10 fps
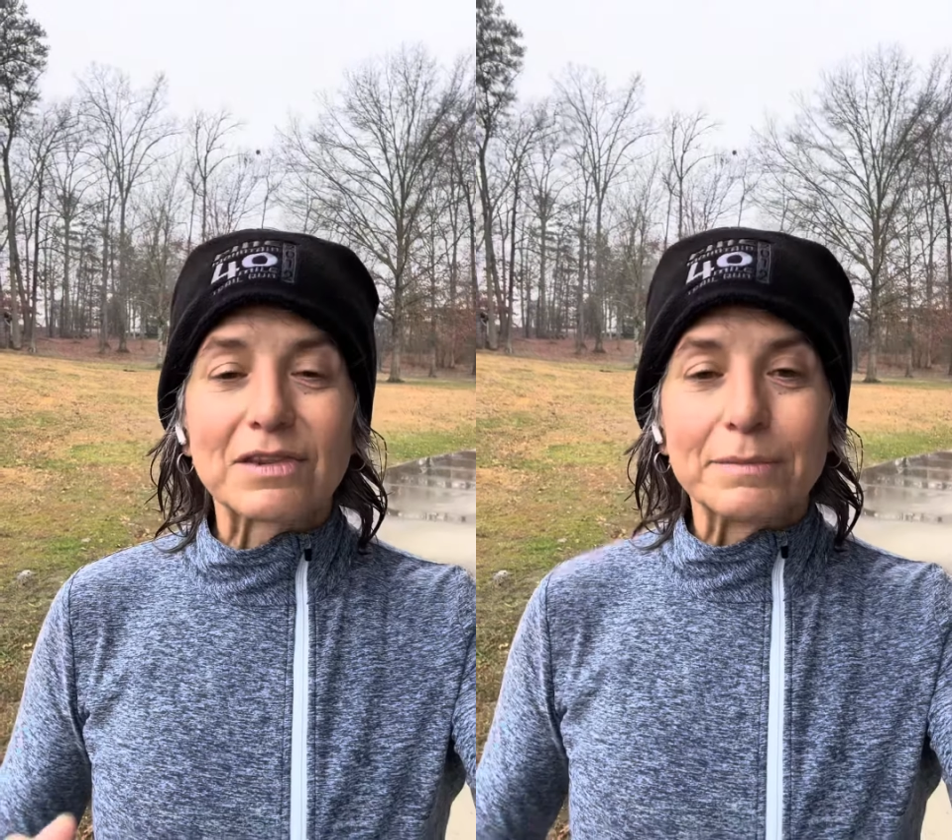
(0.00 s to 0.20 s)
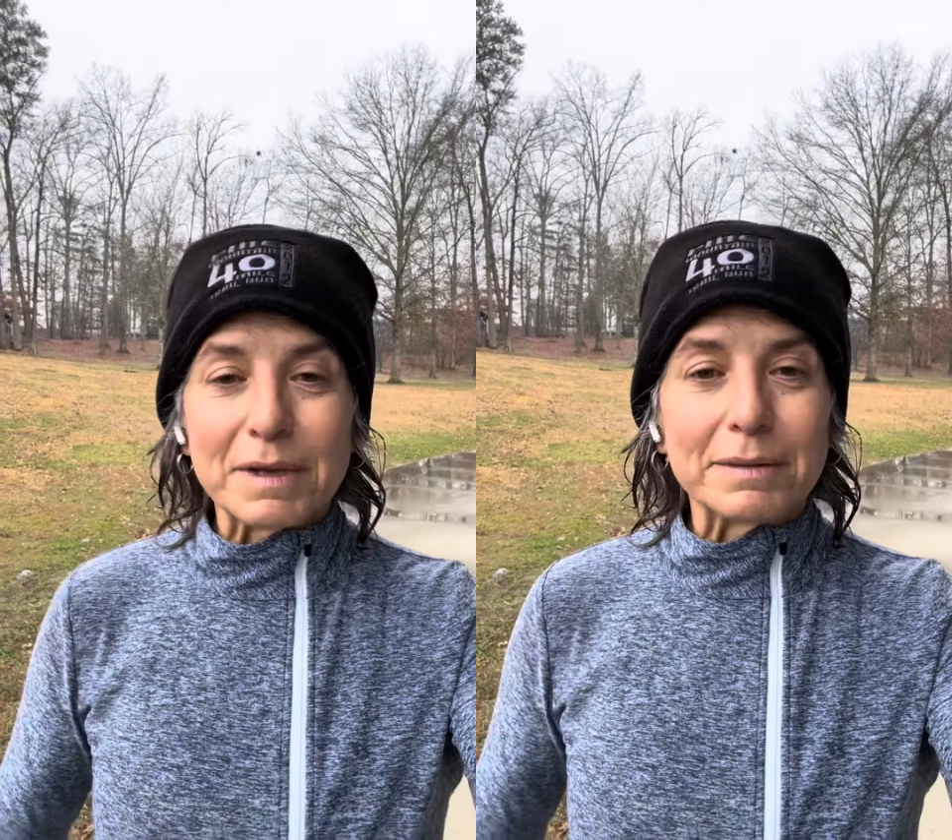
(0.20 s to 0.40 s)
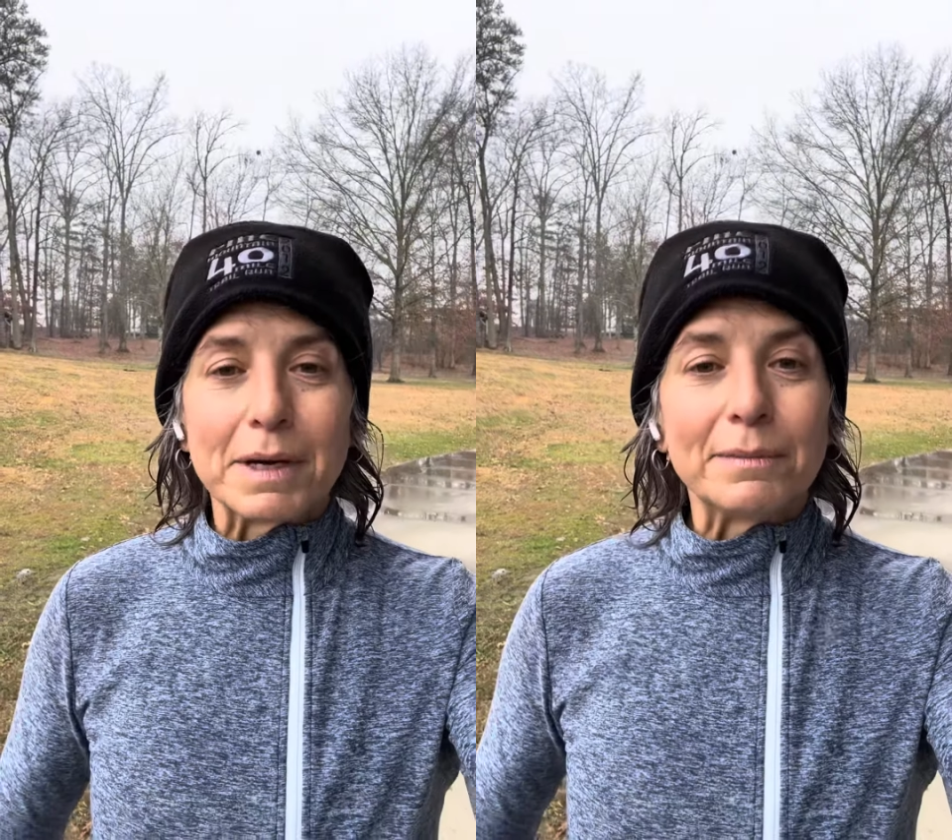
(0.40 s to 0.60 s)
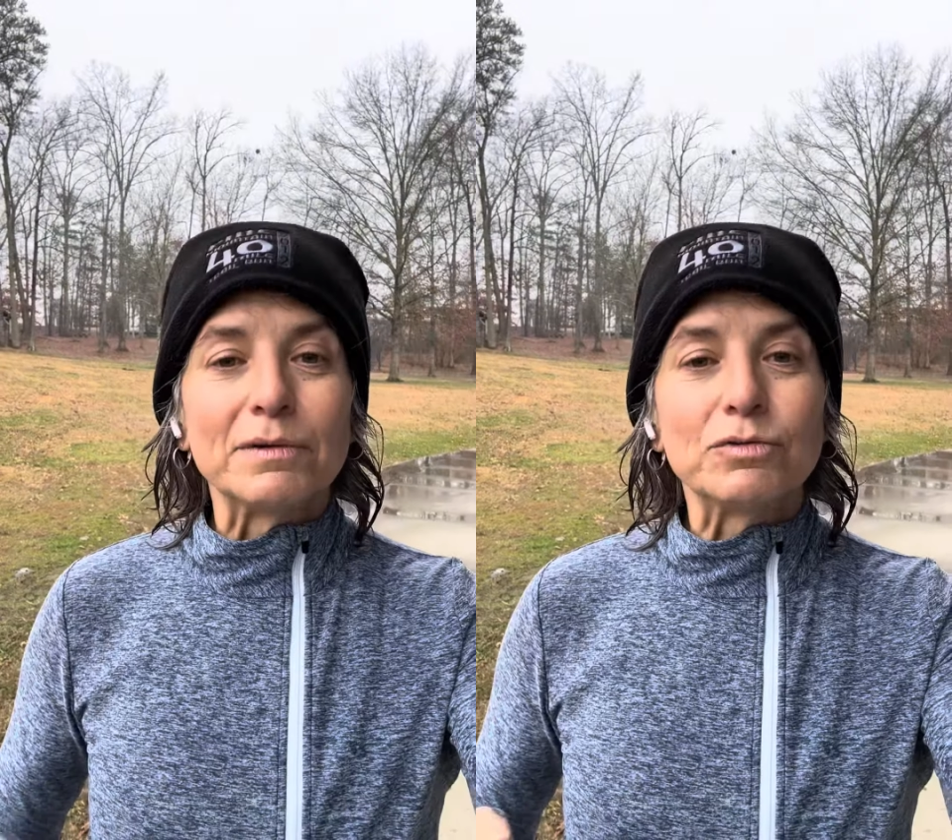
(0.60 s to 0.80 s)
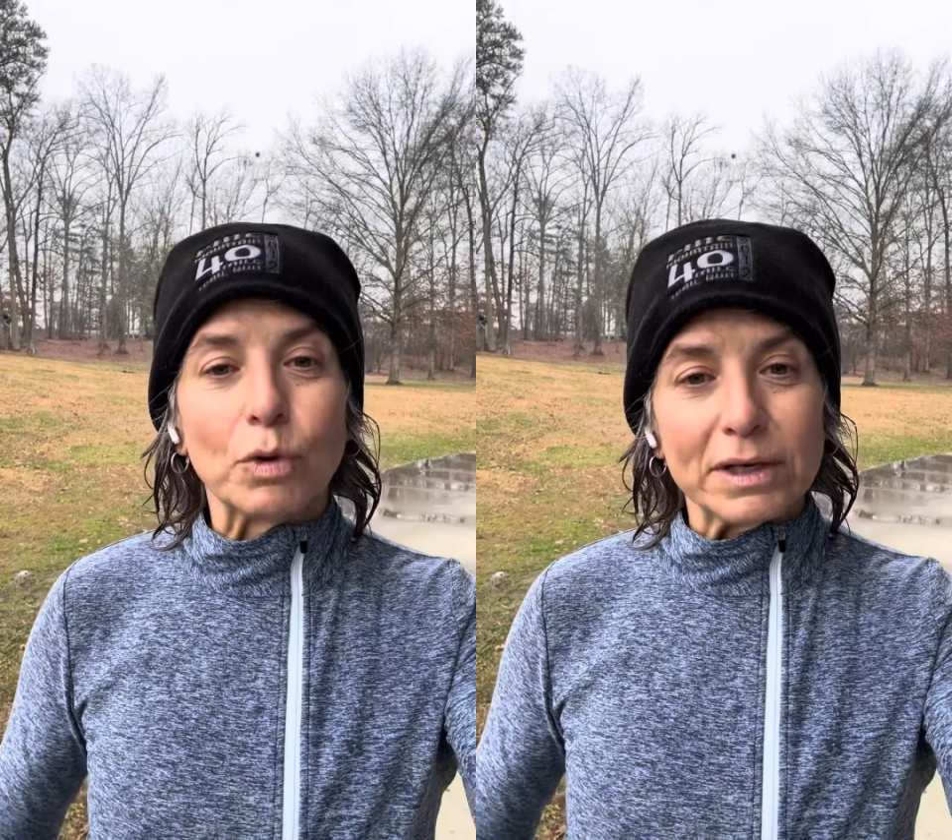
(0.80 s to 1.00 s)
the minimum
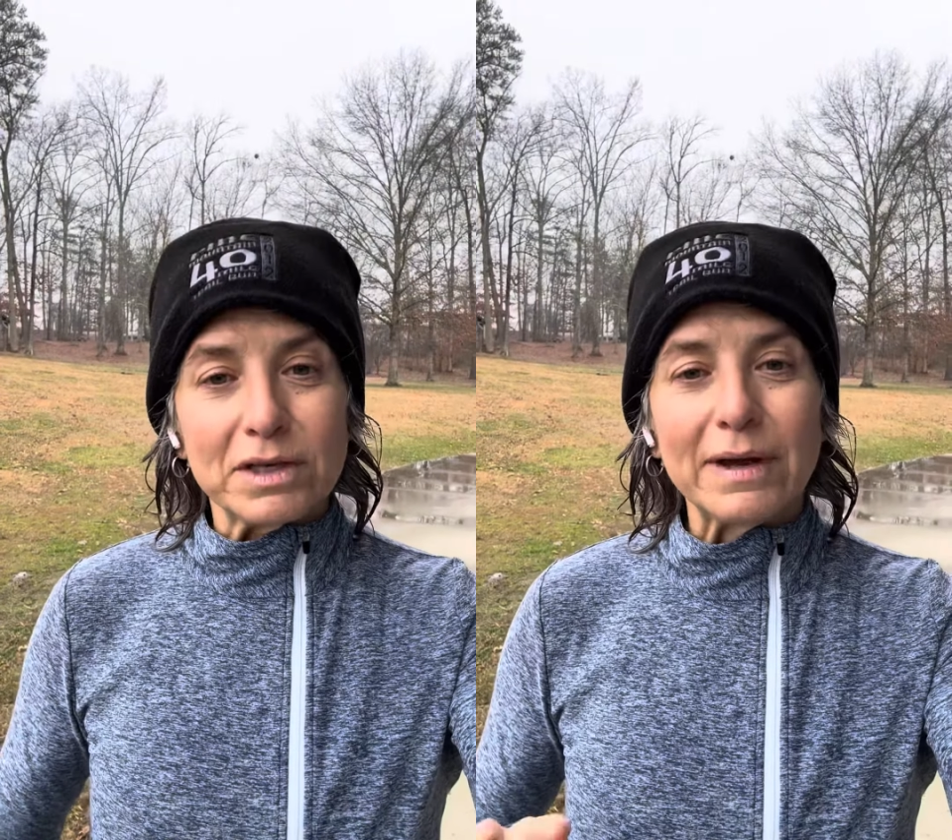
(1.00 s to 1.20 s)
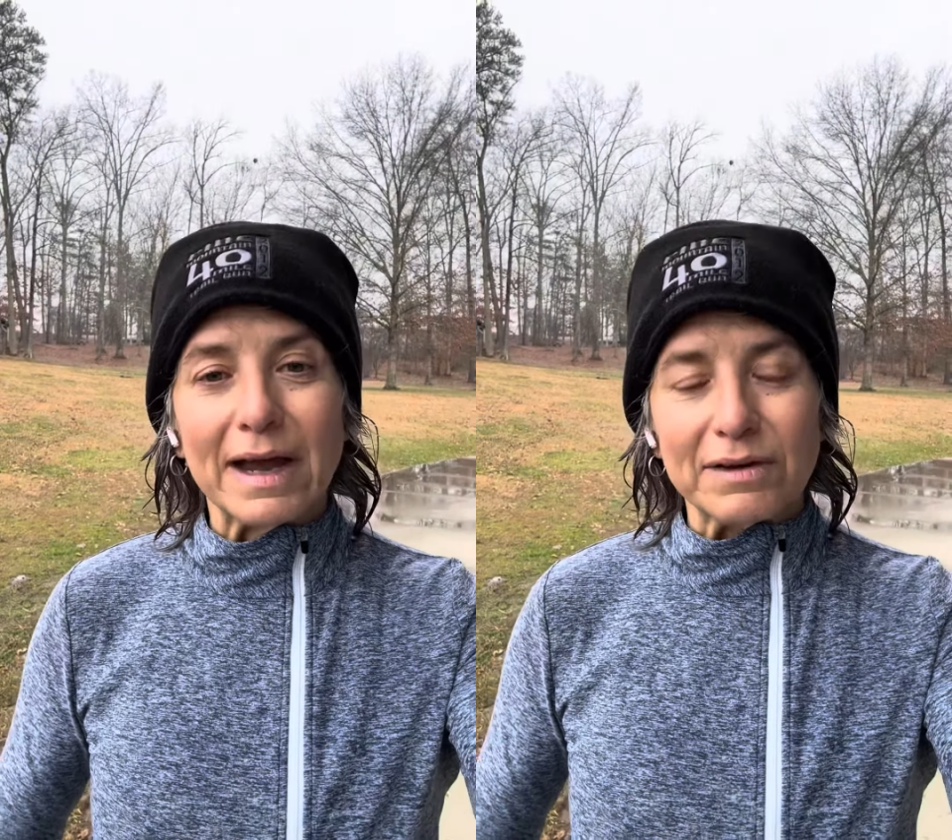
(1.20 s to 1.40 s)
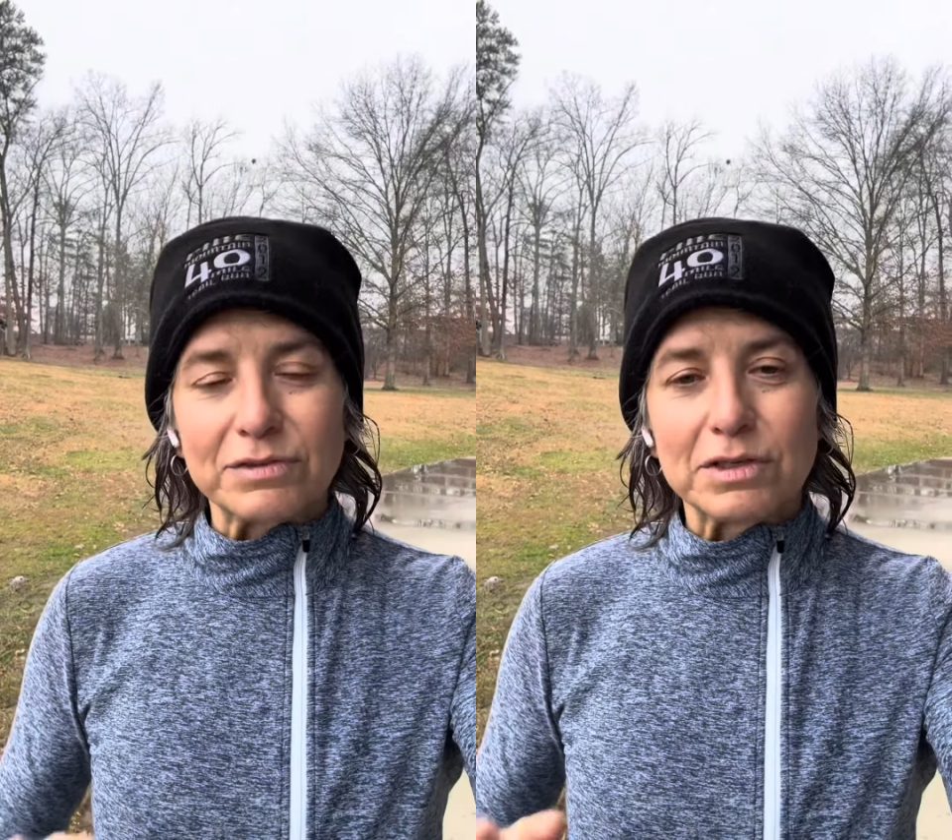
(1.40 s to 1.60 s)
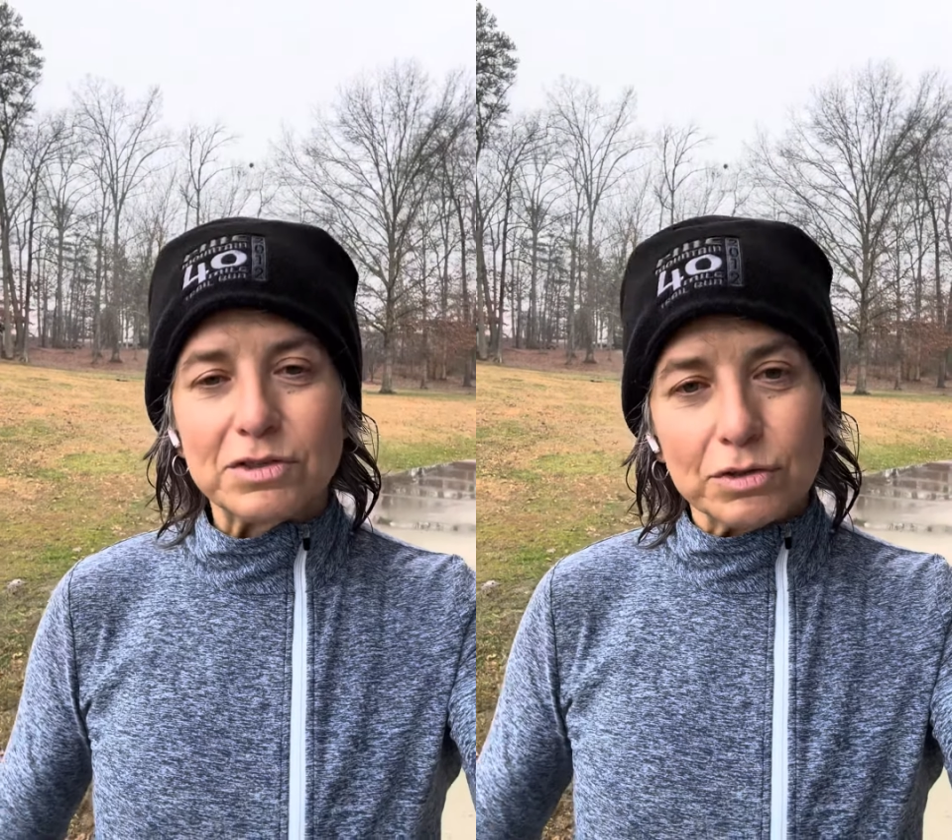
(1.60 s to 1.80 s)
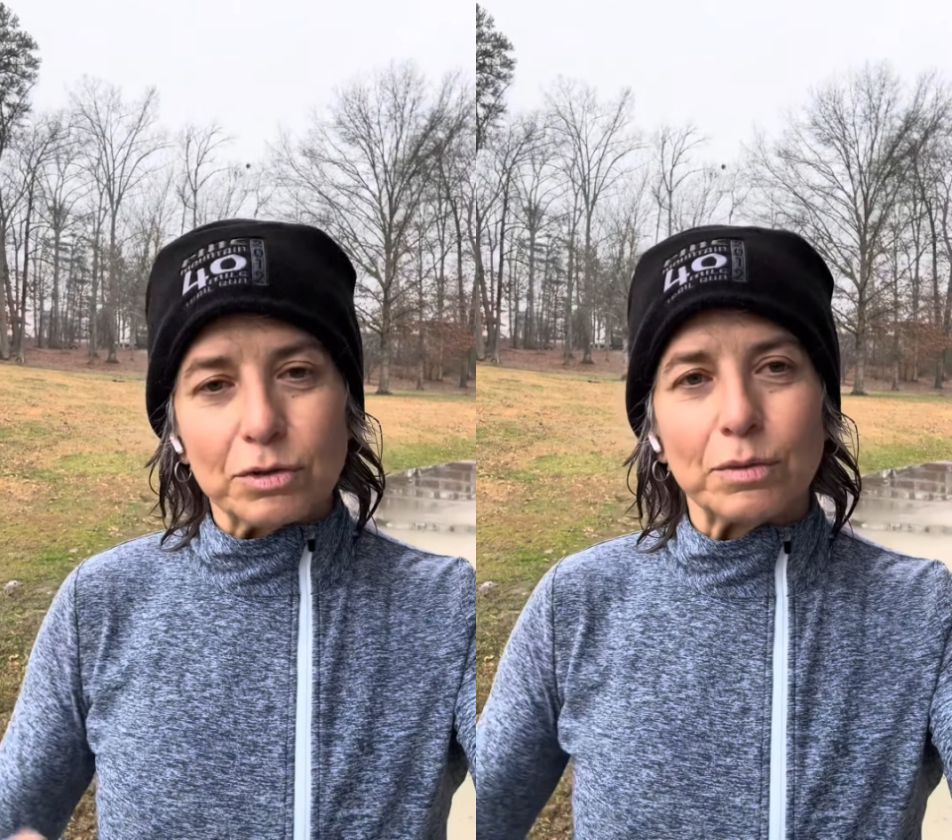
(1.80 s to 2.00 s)
of what you have to
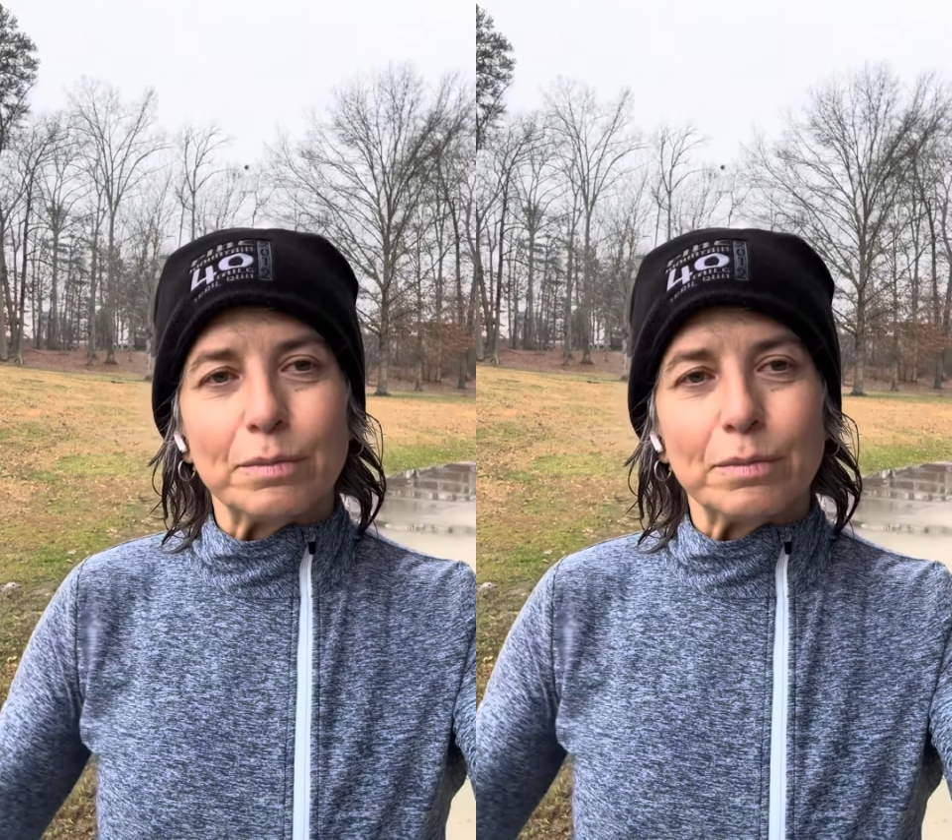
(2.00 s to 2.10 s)
do.